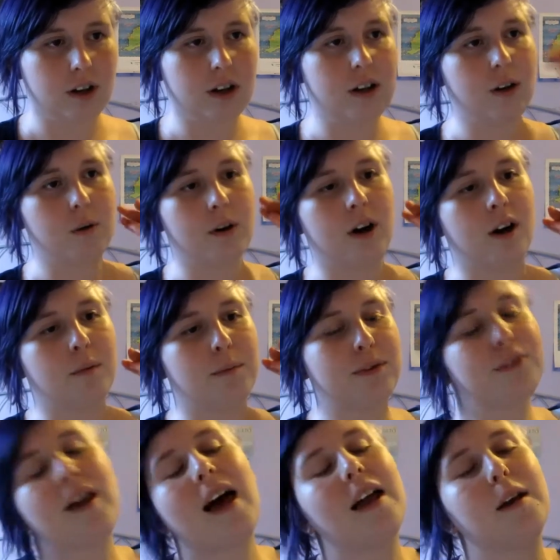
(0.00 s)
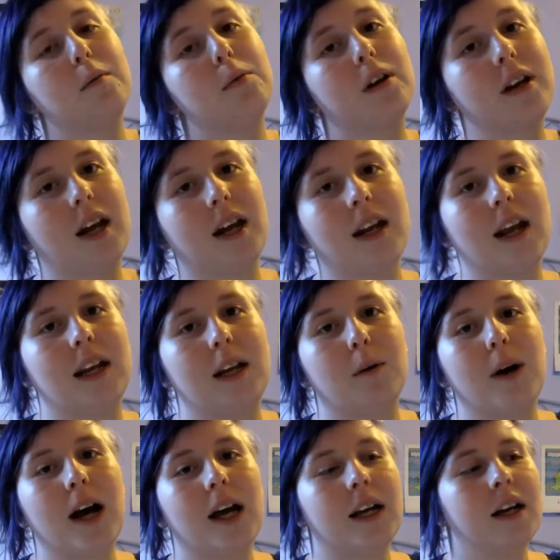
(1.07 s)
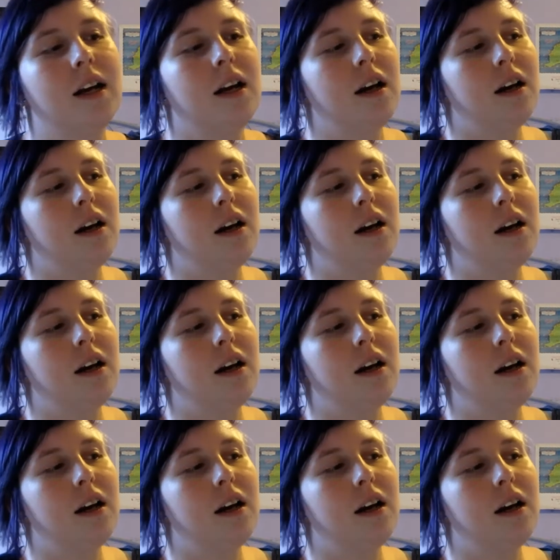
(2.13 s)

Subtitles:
I don't want to upset anybody in any way.